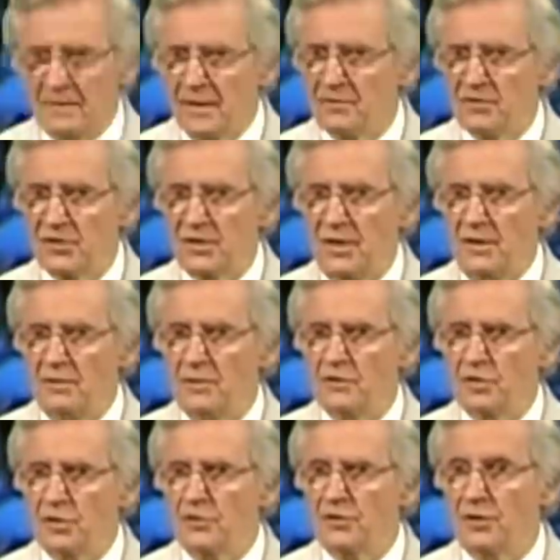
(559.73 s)
It doesn't say
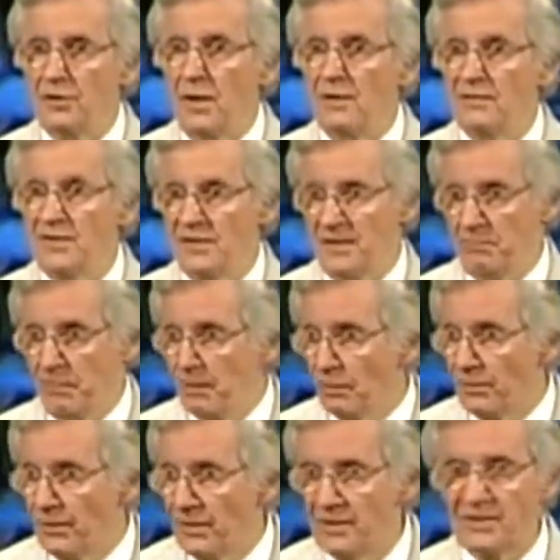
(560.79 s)
the church that loves its
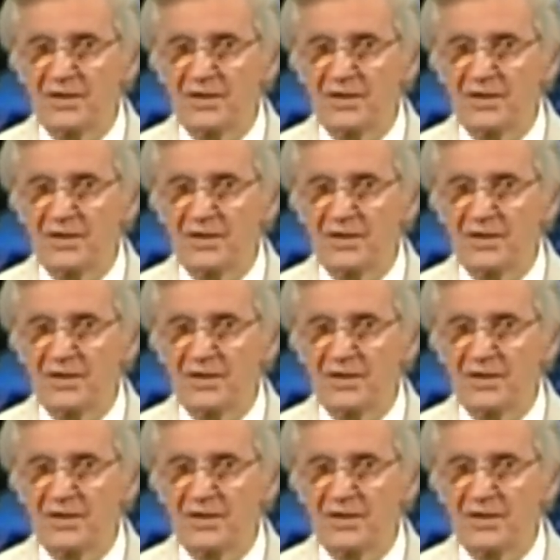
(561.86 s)
building.